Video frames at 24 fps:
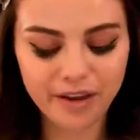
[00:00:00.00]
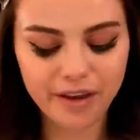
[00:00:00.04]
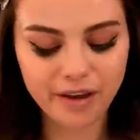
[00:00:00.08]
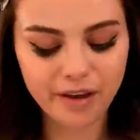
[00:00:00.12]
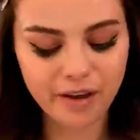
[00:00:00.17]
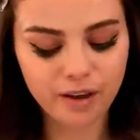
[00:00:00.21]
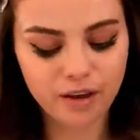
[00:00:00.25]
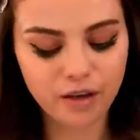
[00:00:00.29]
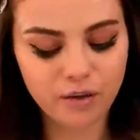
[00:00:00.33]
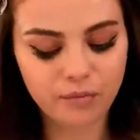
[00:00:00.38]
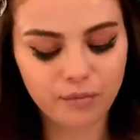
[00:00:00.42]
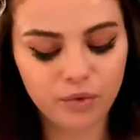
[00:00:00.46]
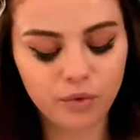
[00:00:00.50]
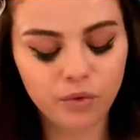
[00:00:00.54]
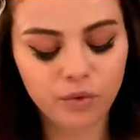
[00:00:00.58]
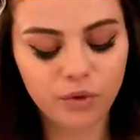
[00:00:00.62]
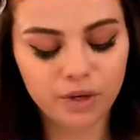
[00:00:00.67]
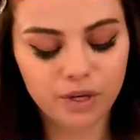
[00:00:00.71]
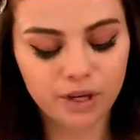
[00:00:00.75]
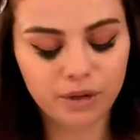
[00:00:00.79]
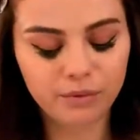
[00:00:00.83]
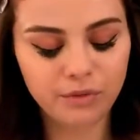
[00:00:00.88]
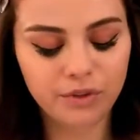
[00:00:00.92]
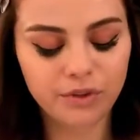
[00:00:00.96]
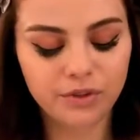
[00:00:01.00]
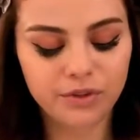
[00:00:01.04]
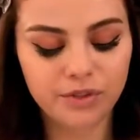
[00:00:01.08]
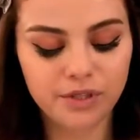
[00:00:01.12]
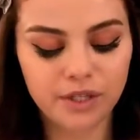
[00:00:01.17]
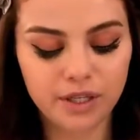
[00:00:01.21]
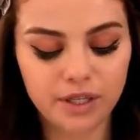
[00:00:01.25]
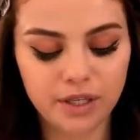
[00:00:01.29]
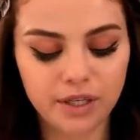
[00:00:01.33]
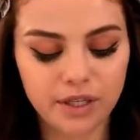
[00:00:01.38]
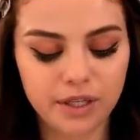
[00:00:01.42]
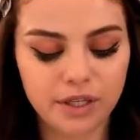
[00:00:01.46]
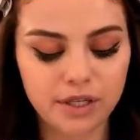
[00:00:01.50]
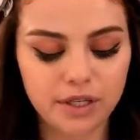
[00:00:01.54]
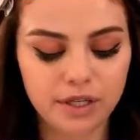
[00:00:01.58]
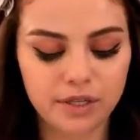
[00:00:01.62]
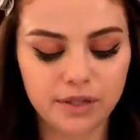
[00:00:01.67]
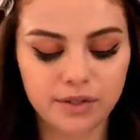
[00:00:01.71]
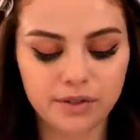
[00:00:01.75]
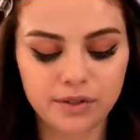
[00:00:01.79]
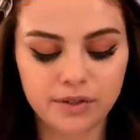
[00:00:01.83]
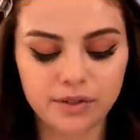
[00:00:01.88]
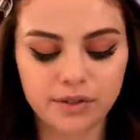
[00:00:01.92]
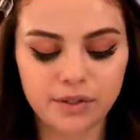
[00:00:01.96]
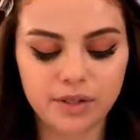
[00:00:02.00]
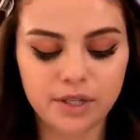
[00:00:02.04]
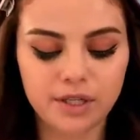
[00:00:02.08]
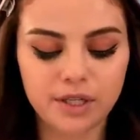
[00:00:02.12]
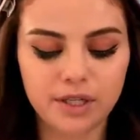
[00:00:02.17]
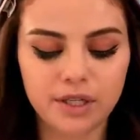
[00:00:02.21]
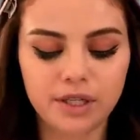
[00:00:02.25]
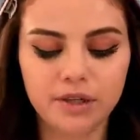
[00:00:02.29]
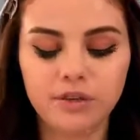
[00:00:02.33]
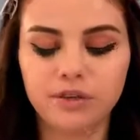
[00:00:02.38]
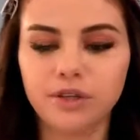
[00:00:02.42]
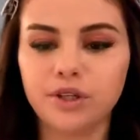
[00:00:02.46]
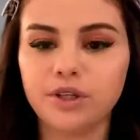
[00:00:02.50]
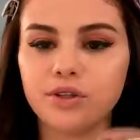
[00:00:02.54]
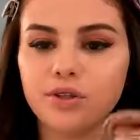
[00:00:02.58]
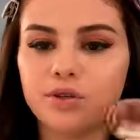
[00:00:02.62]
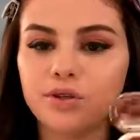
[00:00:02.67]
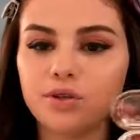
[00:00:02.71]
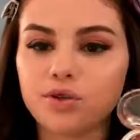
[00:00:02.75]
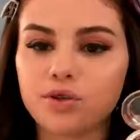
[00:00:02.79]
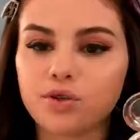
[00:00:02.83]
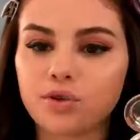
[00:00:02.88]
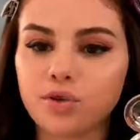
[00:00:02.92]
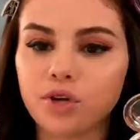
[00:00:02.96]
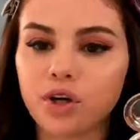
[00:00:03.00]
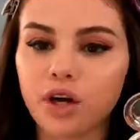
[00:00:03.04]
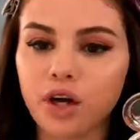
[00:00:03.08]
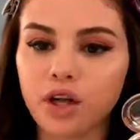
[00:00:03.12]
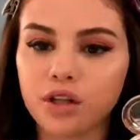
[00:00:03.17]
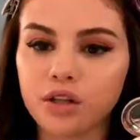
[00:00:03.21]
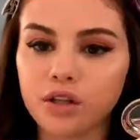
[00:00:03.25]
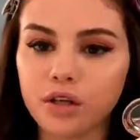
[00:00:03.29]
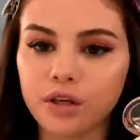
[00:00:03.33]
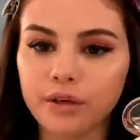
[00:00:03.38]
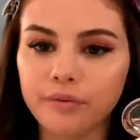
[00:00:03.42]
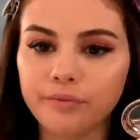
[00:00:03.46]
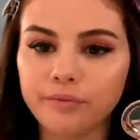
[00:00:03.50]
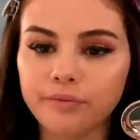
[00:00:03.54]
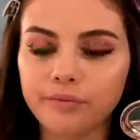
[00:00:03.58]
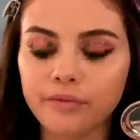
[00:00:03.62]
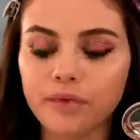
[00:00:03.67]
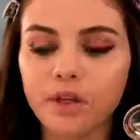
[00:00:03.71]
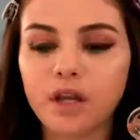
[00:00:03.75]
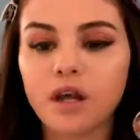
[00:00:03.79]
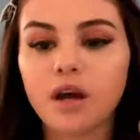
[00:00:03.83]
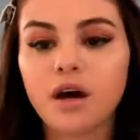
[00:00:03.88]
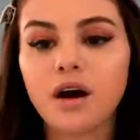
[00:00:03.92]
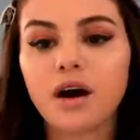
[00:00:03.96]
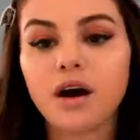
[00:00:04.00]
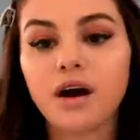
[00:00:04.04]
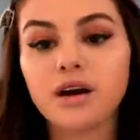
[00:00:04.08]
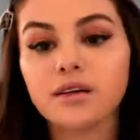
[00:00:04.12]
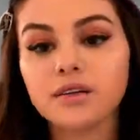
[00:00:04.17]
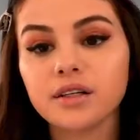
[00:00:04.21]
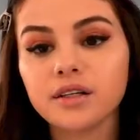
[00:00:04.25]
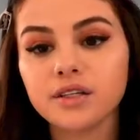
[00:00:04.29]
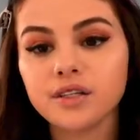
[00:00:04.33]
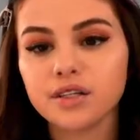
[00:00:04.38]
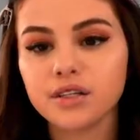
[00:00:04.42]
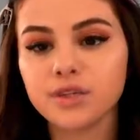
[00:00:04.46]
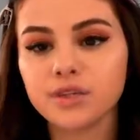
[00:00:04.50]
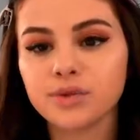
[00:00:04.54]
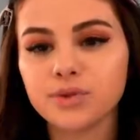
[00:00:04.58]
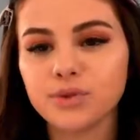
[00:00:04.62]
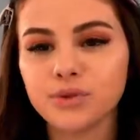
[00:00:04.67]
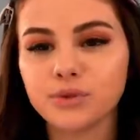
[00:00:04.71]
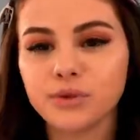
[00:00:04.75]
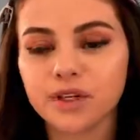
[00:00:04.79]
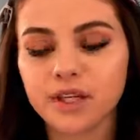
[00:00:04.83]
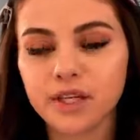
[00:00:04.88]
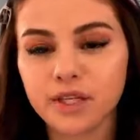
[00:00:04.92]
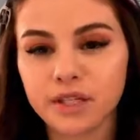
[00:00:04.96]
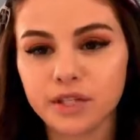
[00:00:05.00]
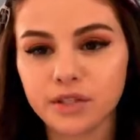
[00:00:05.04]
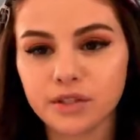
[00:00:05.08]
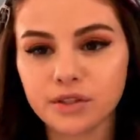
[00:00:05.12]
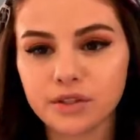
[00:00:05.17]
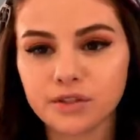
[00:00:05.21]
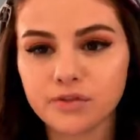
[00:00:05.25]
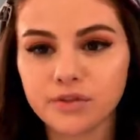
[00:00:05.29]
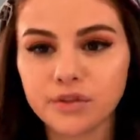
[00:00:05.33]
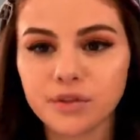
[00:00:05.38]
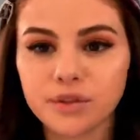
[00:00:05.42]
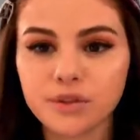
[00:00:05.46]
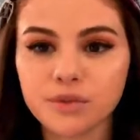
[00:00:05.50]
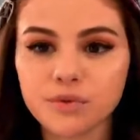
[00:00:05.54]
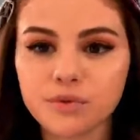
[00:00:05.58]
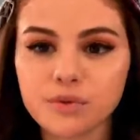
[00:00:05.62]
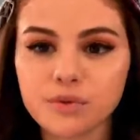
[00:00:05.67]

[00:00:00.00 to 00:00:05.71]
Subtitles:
But what I'm using is the Nearly Neutral color. I like to use my hands for this